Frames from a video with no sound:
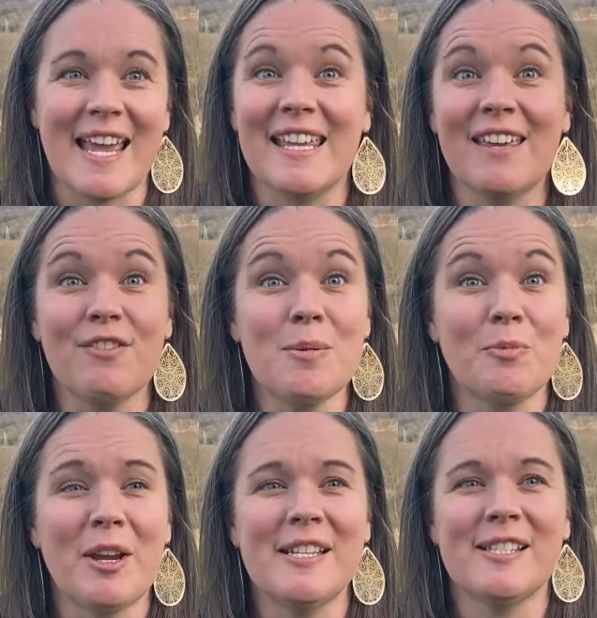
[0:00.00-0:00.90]
and give them
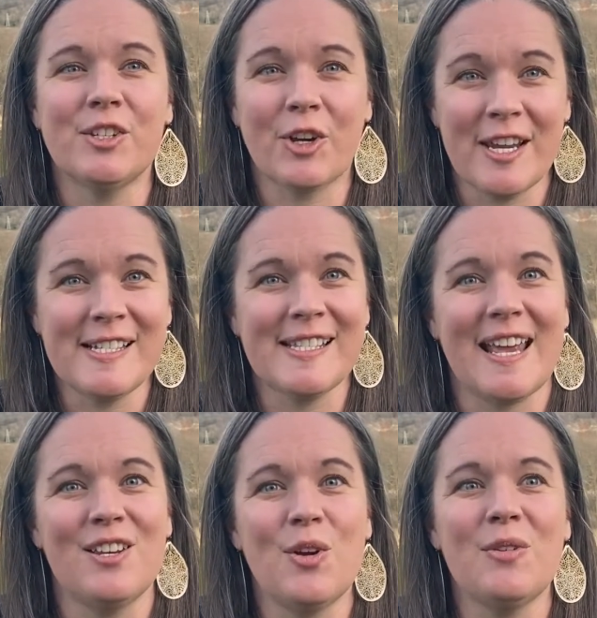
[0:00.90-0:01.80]
grace
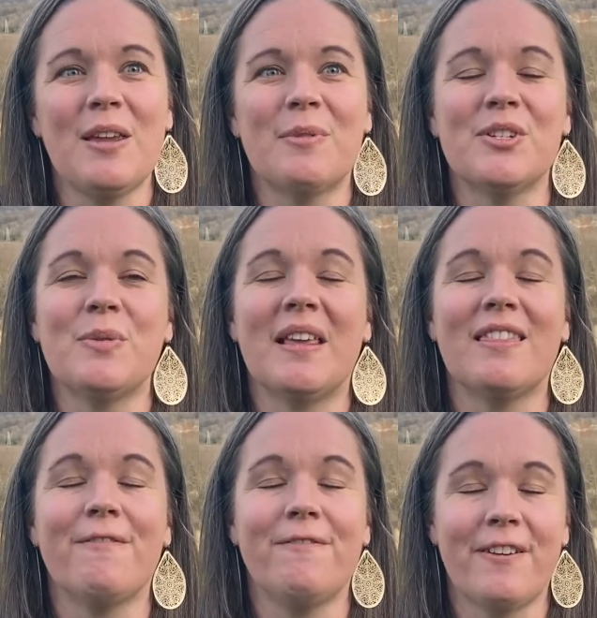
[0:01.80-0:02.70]
and know they were doing
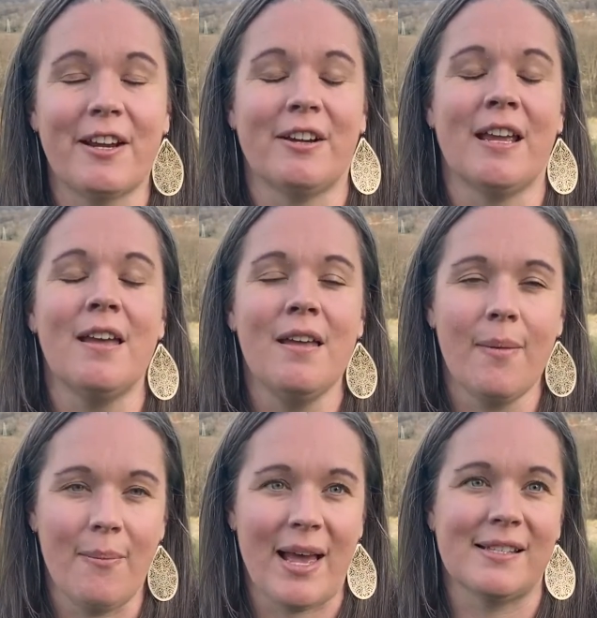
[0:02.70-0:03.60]
the very
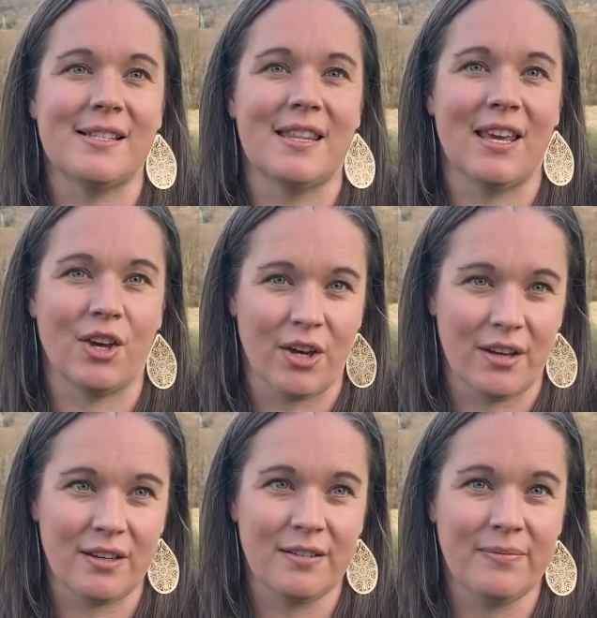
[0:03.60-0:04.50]
best they could.